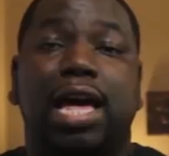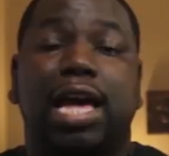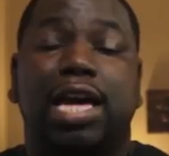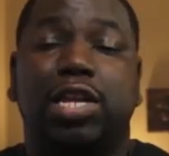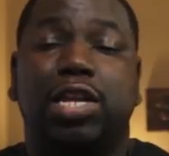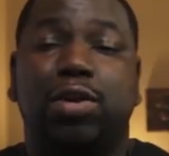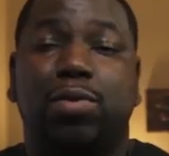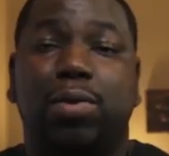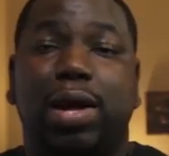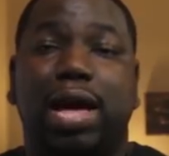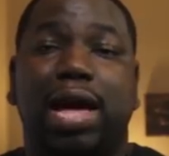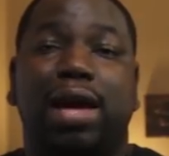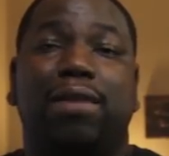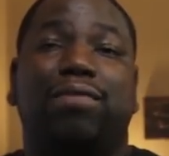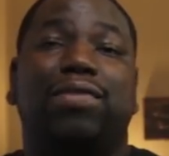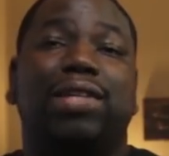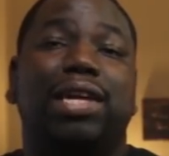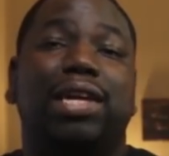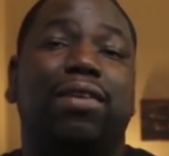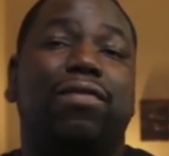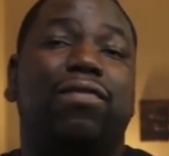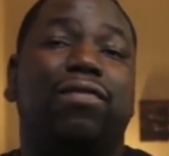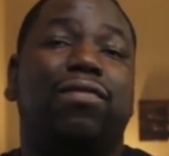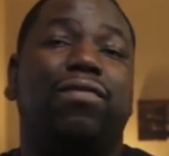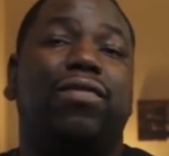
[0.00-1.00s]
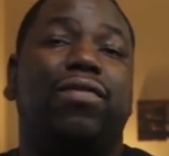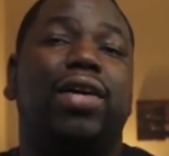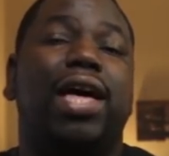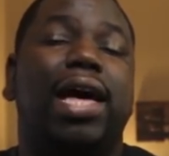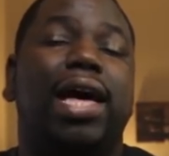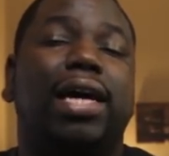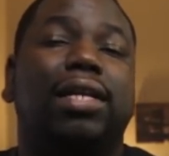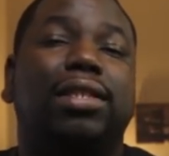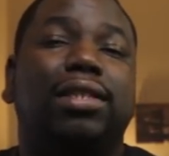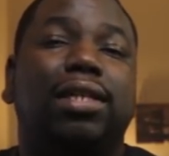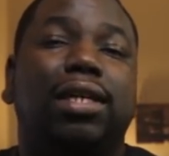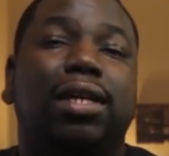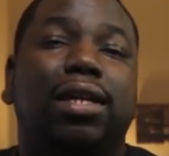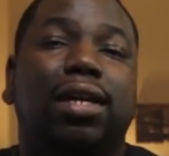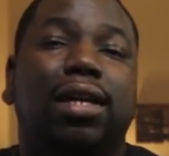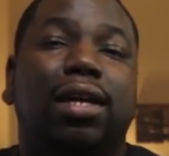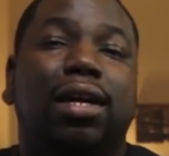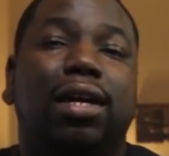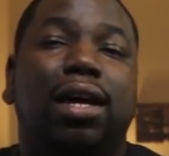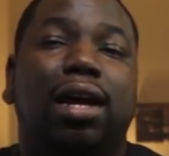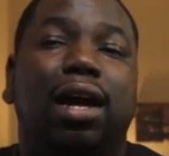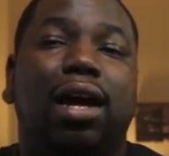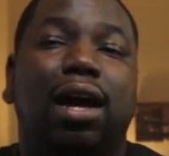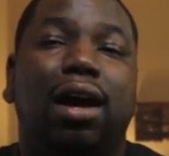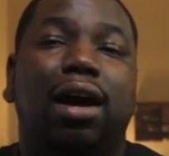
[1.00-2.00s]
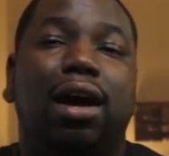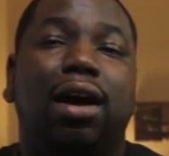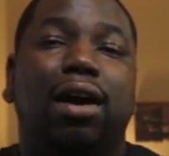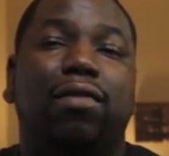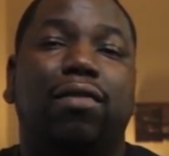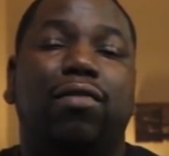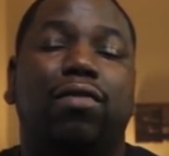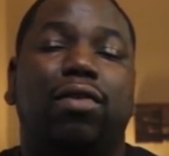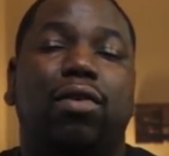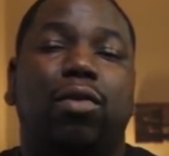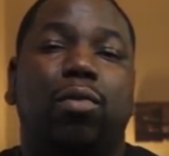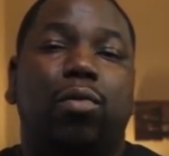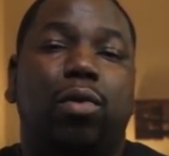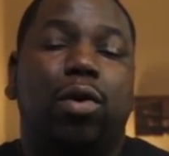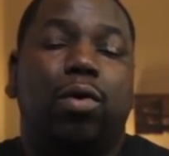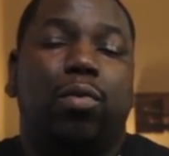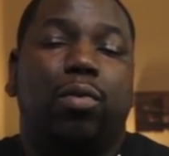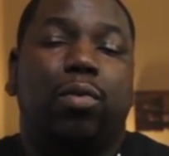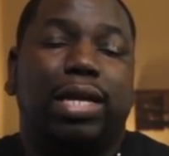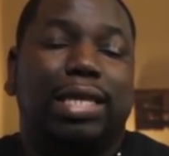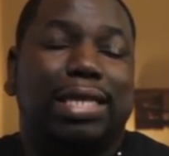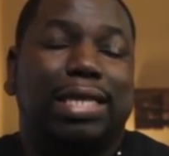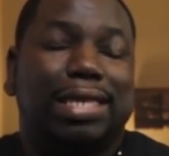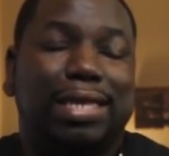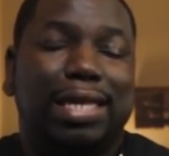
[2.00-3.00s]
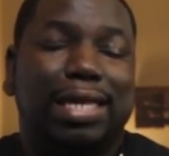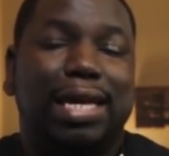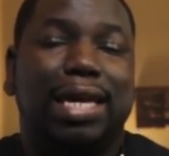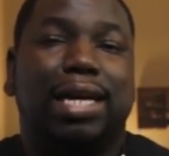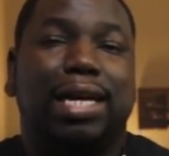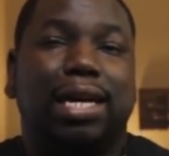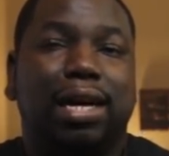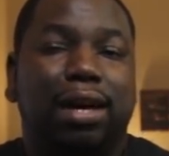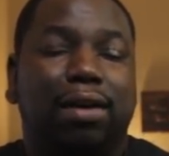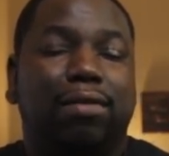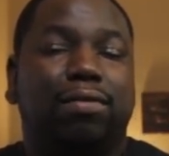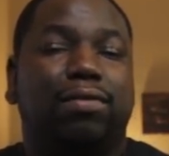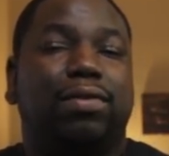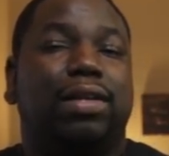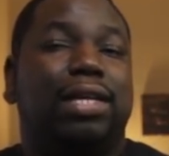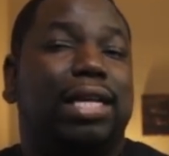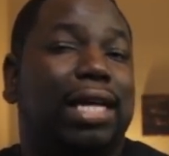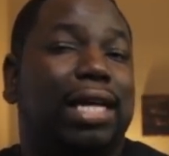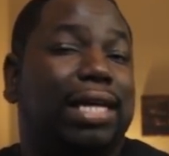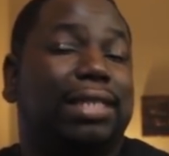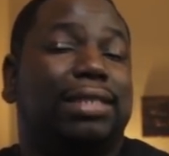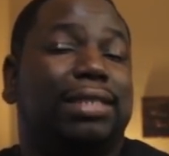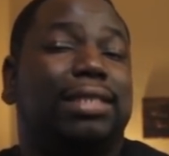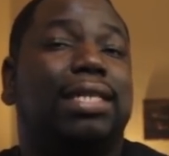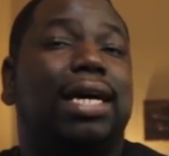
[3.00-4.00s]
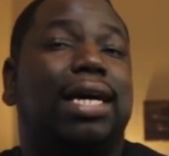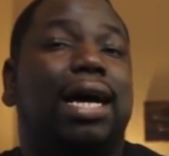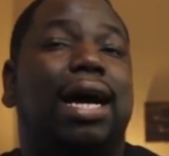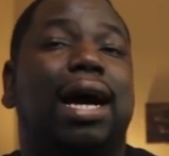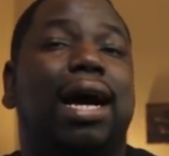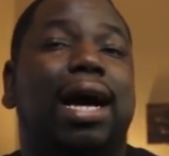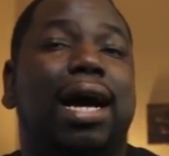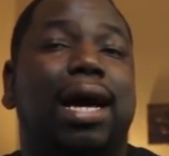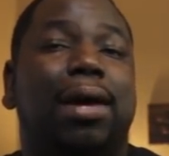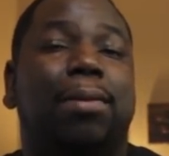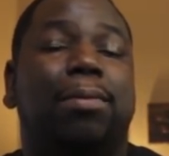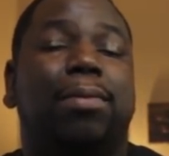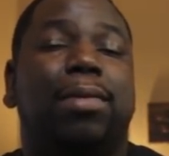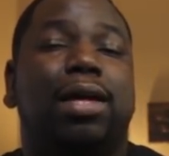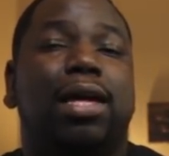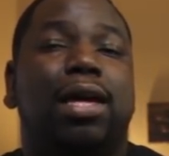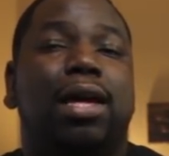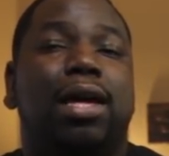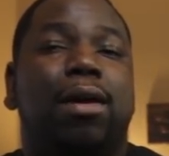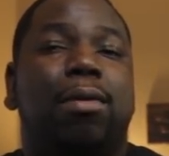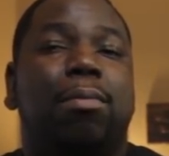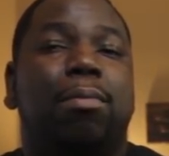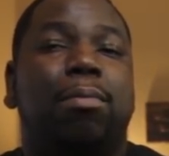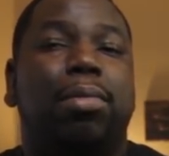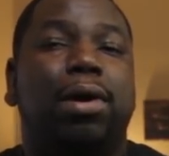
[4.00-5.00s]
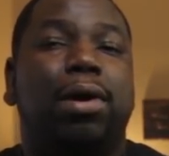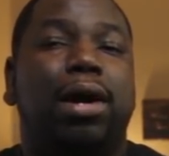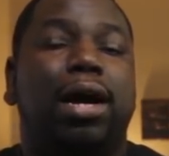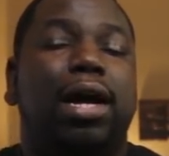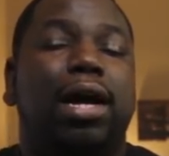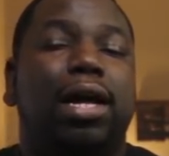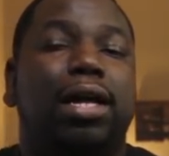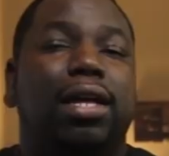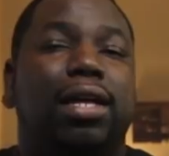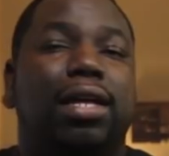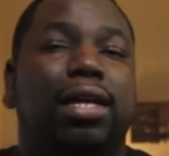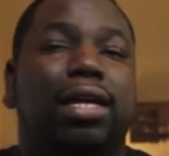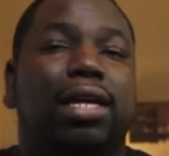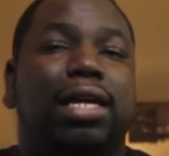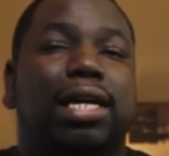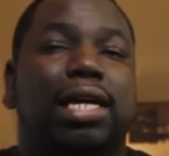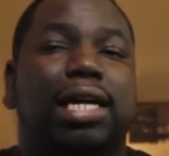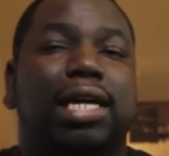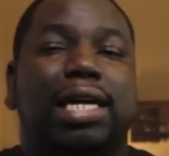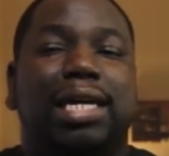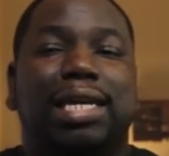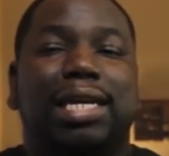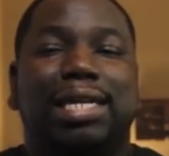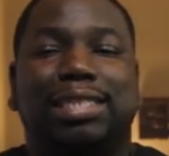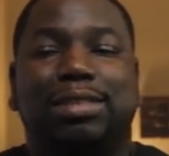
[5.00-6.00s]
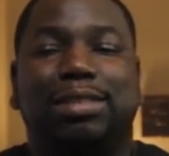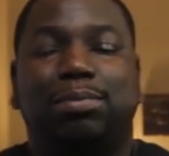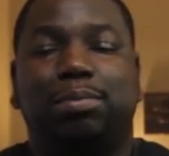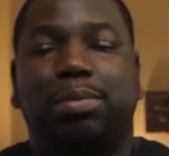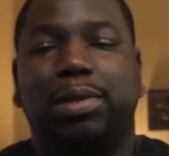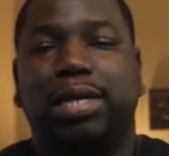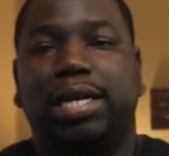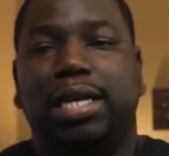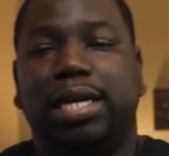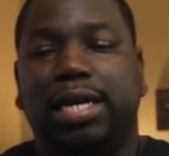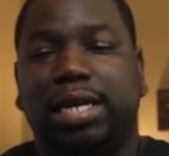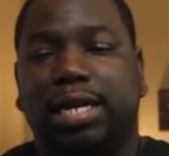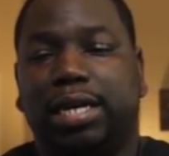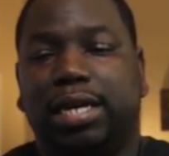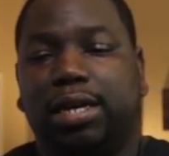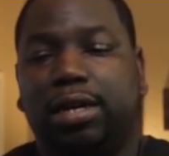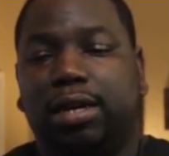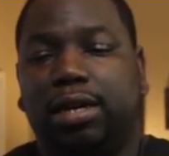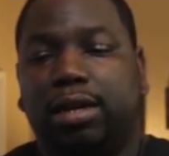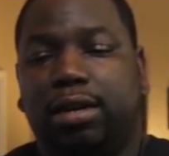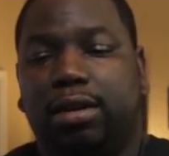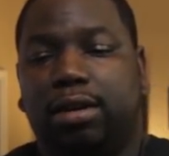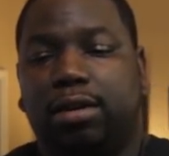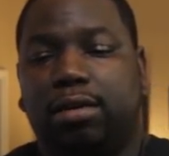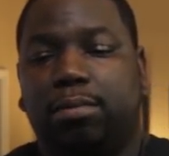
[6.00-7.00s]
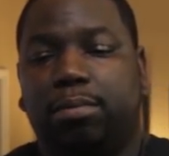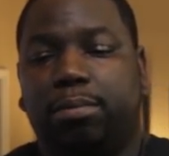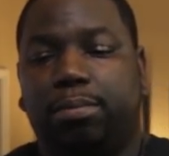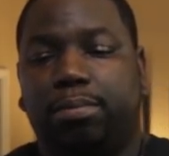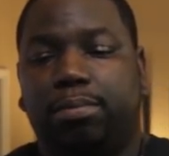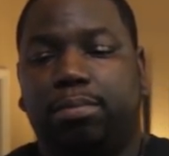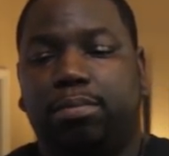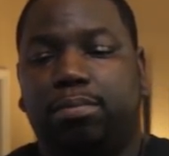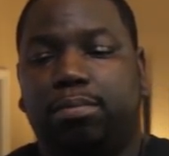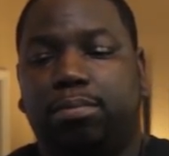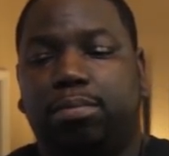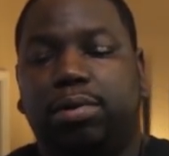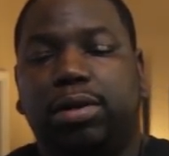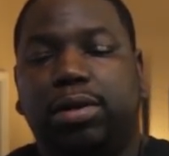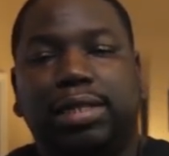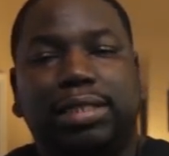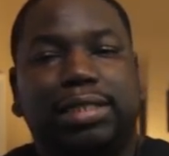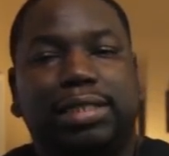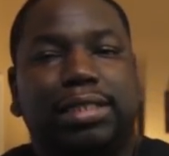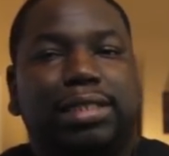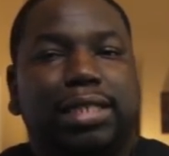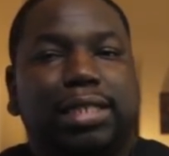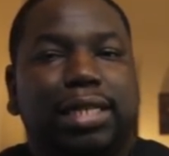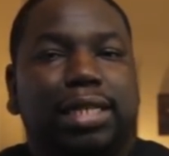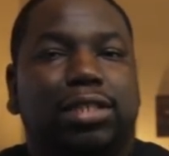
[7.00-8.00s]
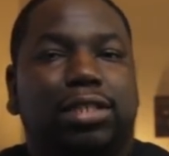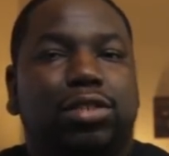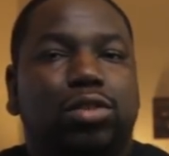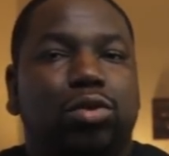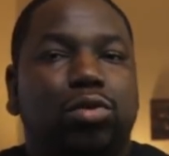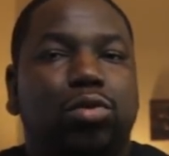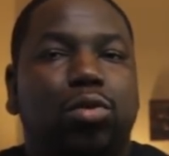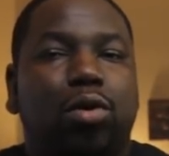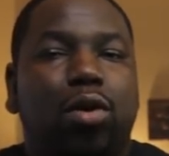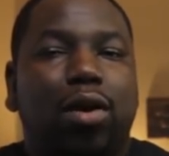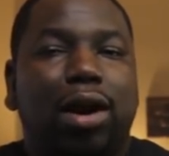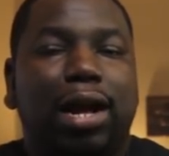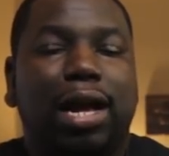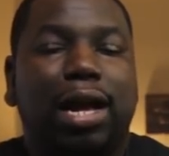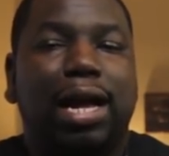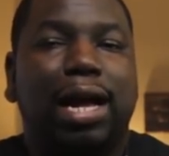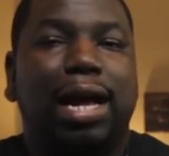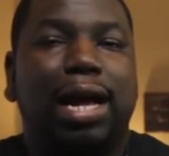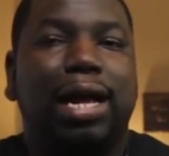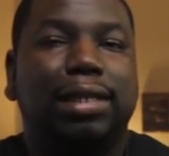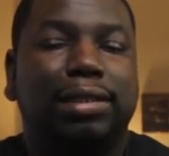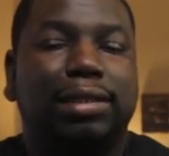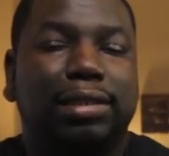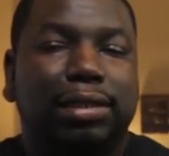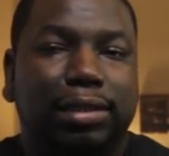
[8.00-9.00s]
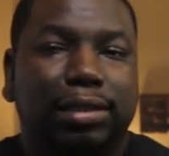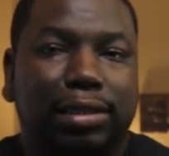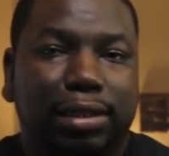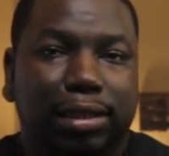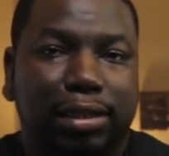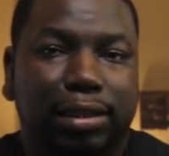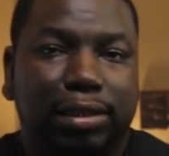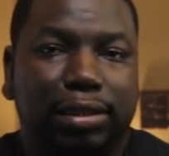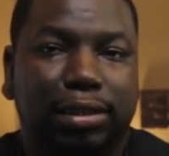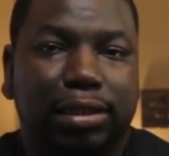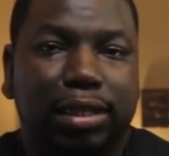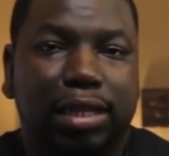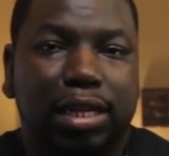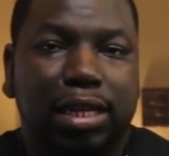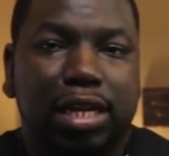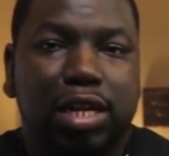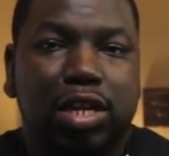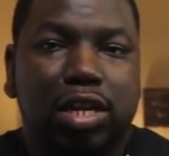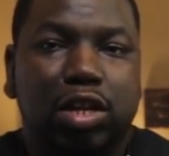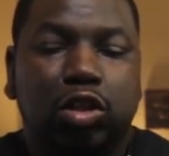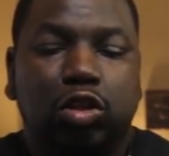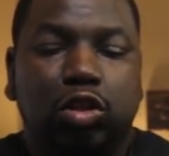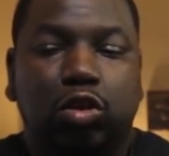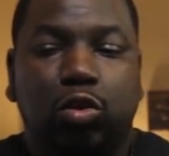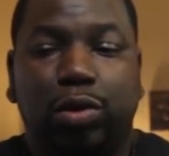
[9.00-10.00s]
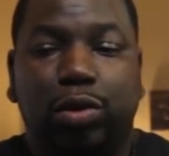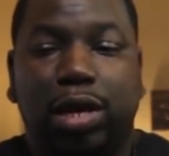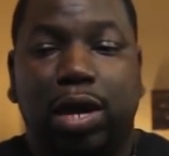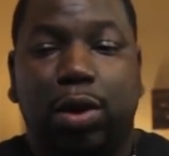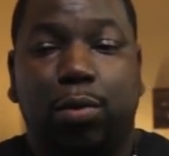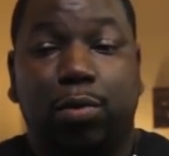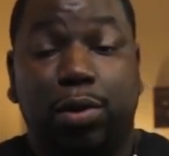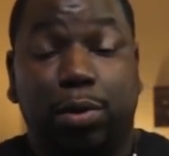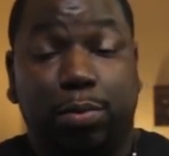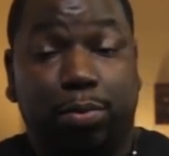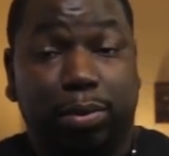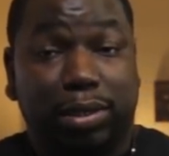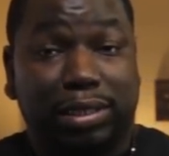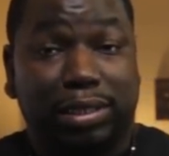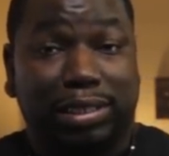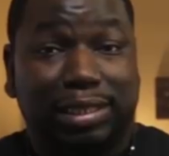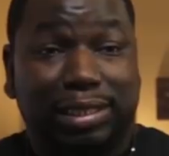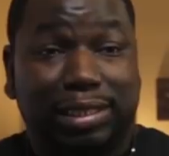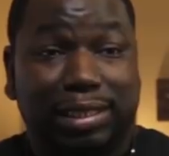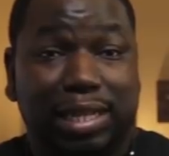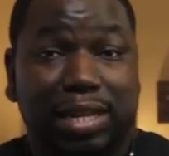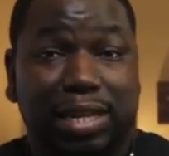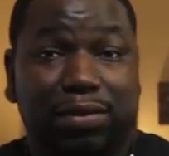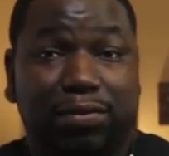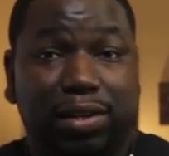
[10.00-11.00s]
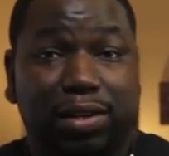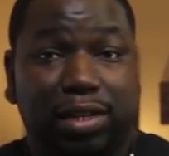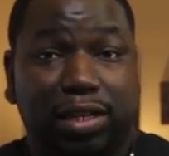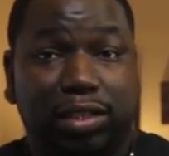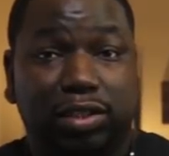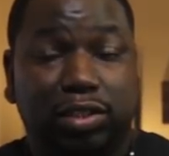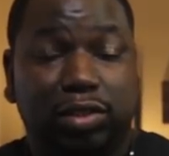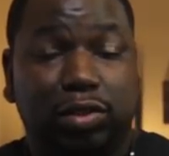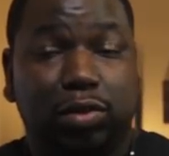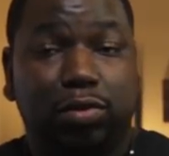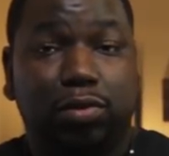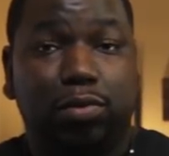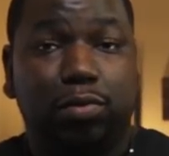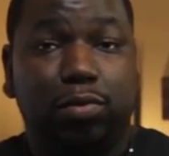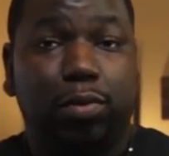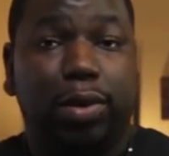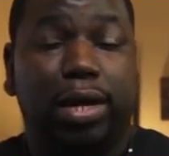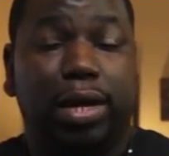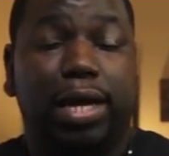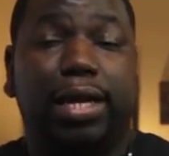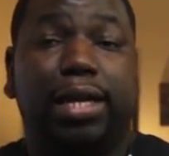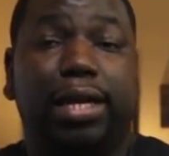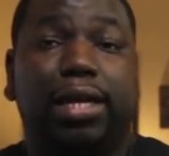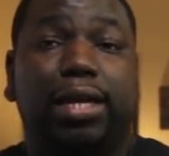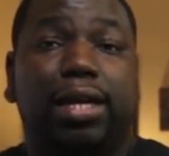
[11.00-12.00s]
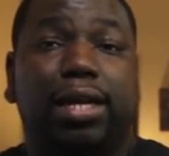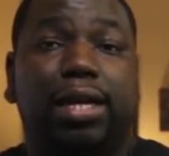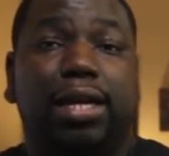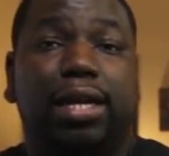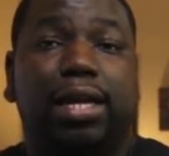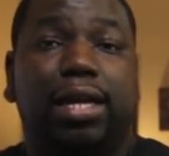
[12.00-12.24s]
And you have the effect of what we think of as time, but it is being pushed into our consciousness so that we perceive it a certain way